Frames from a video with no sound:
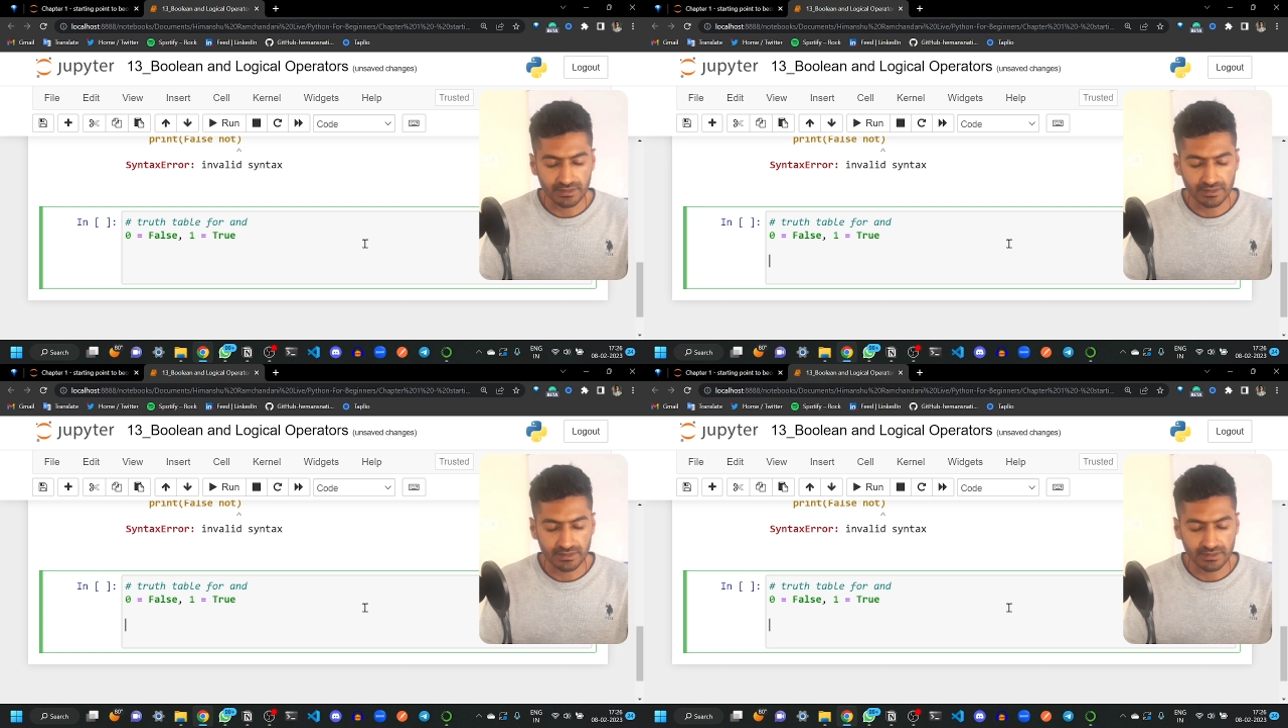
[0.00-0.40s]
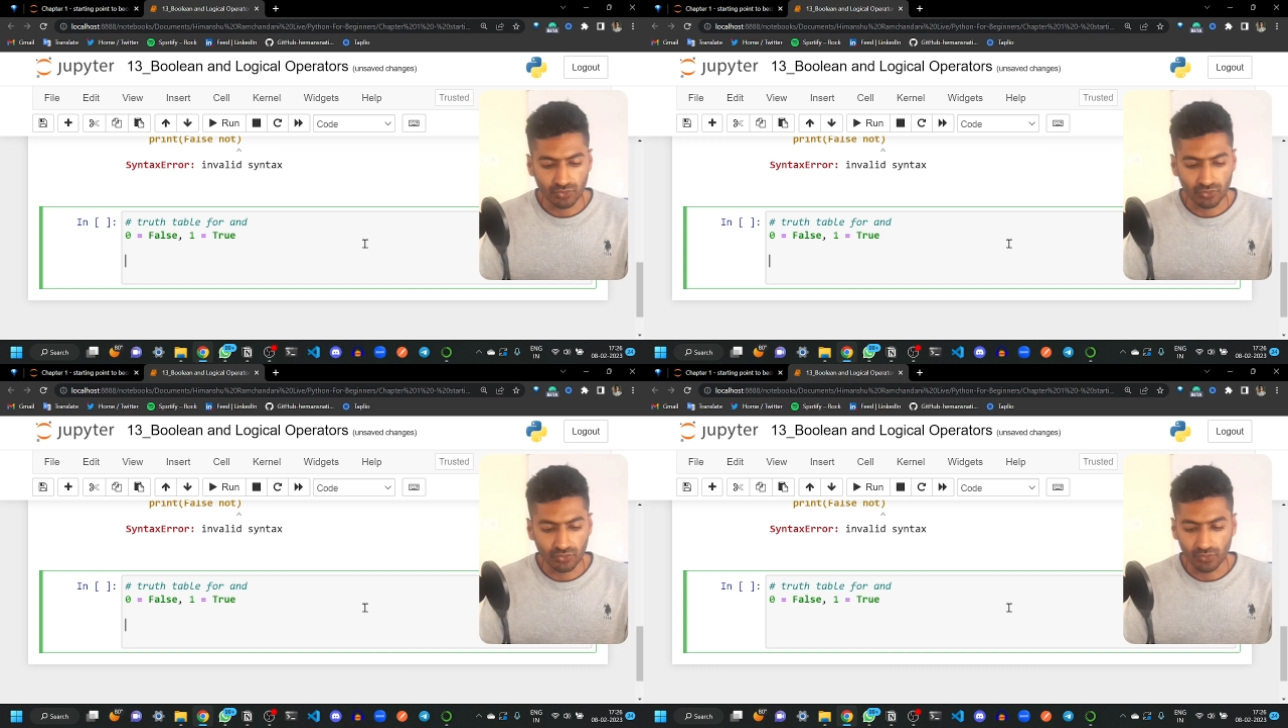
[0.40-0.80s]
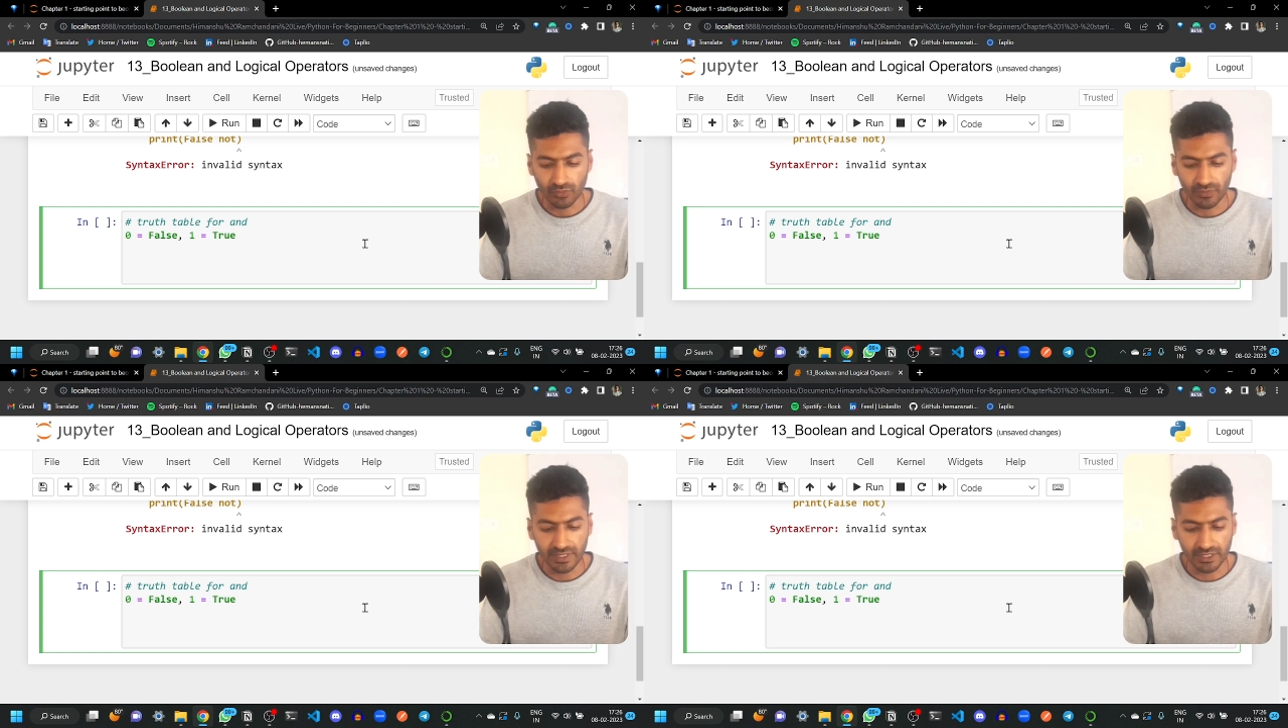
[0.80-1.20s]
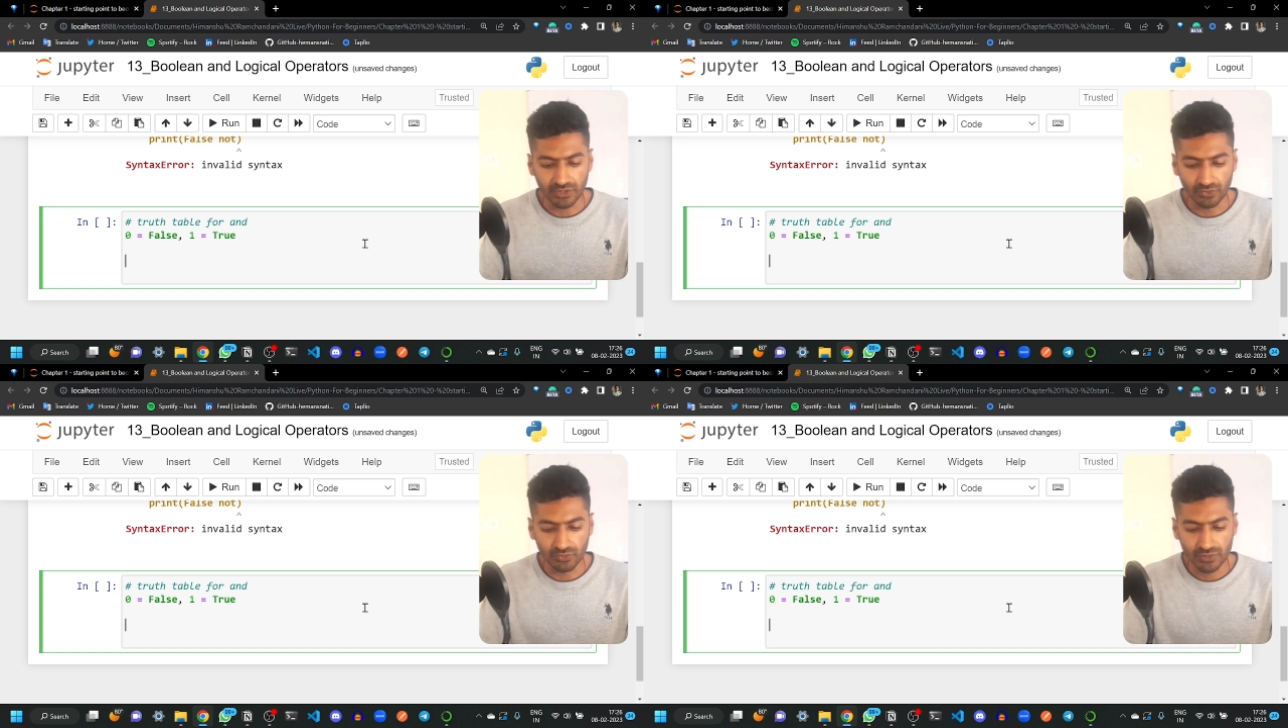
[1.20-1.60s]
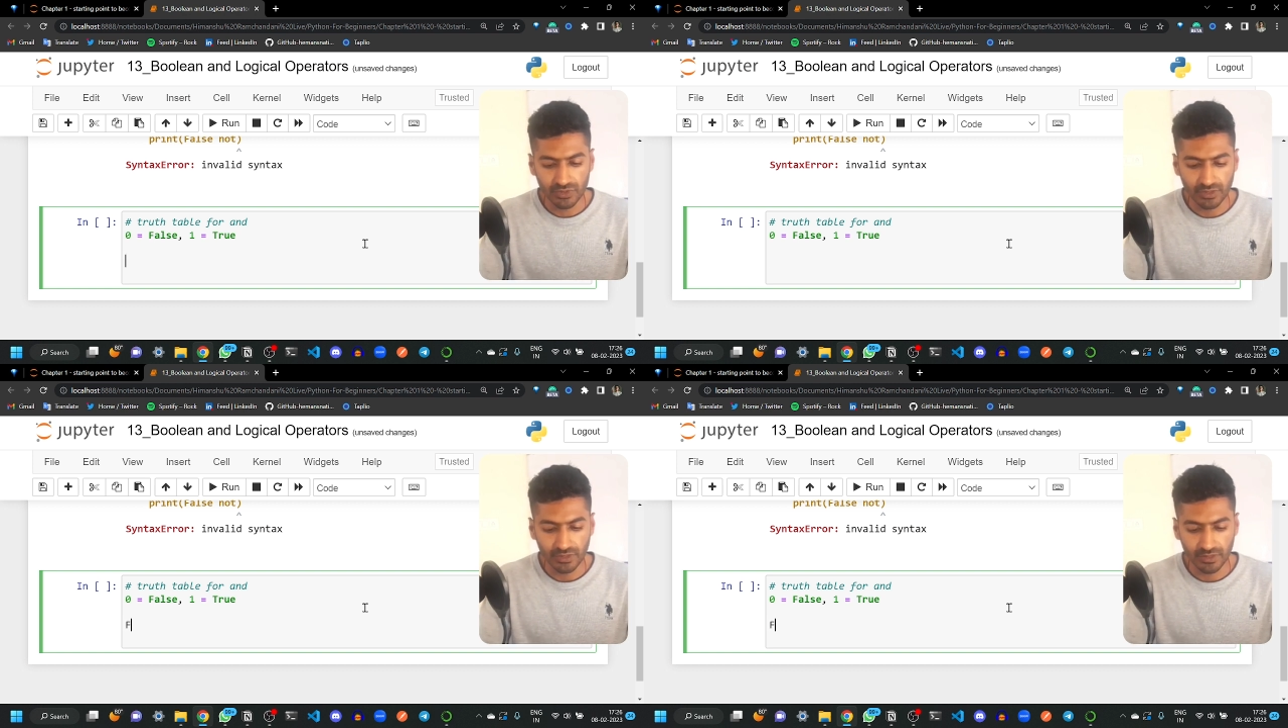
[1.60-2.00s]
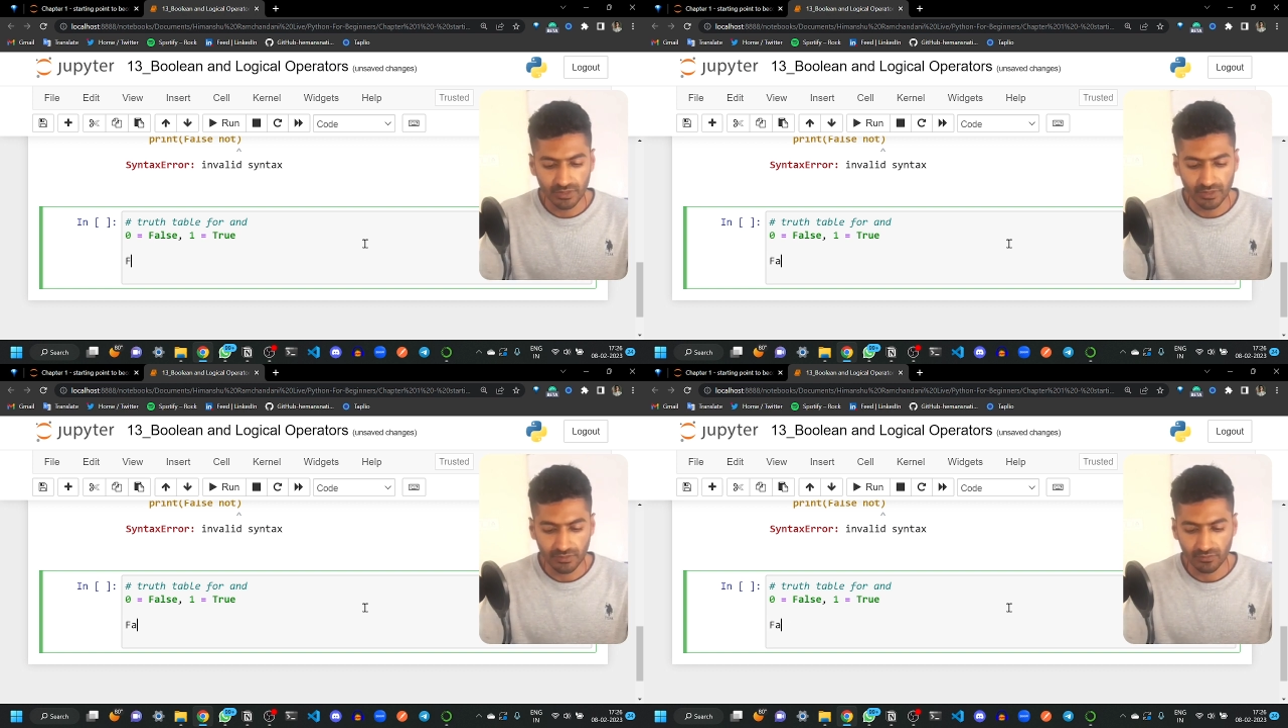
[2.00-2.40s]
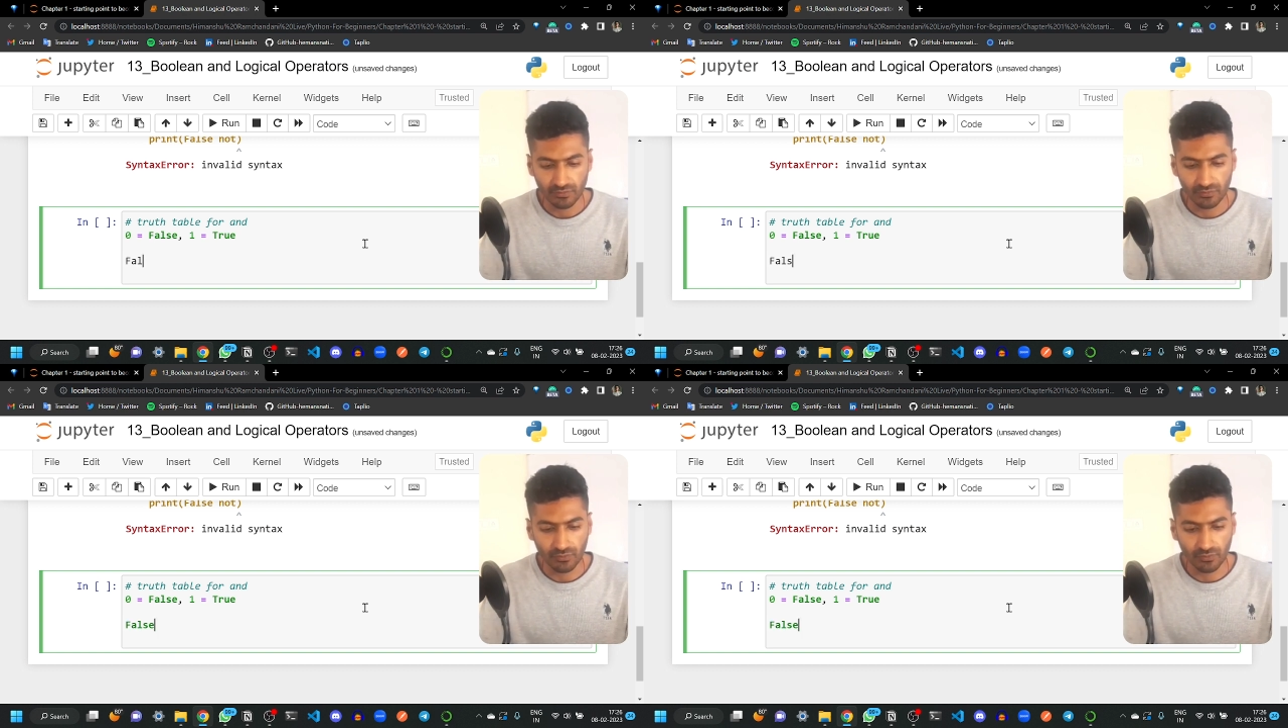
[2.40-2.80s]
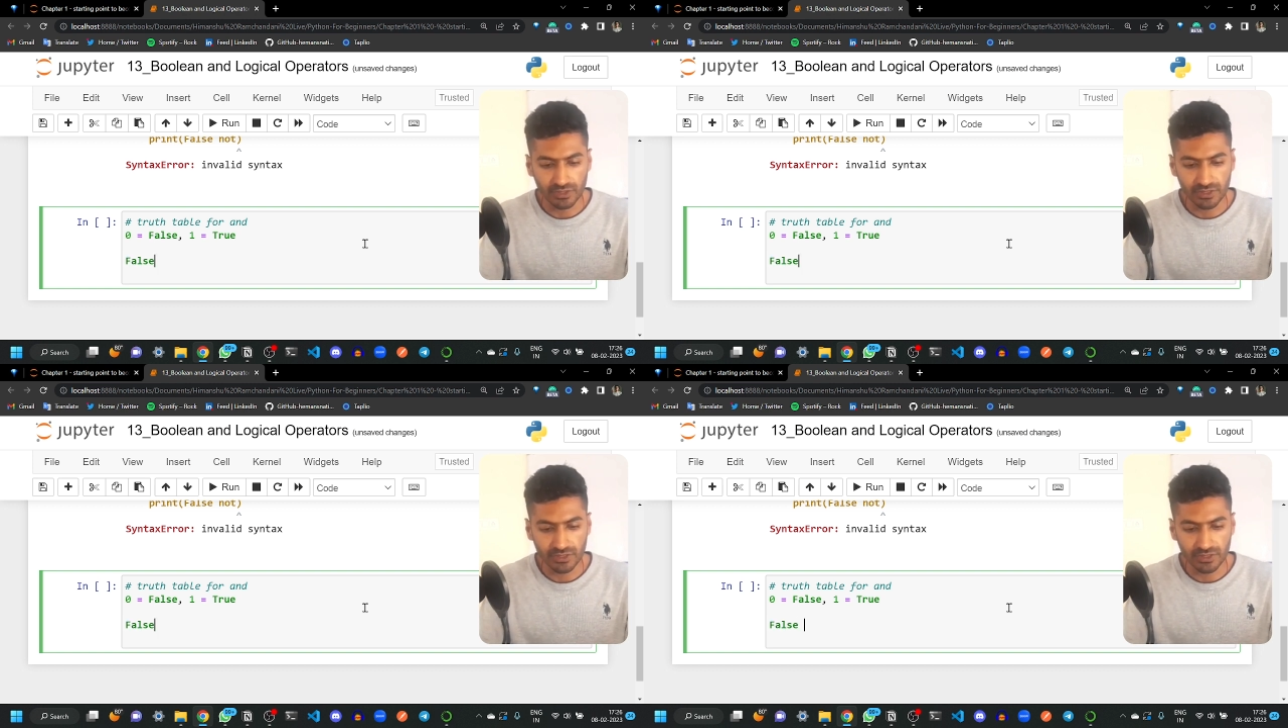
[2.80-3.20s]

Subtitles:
So we can use false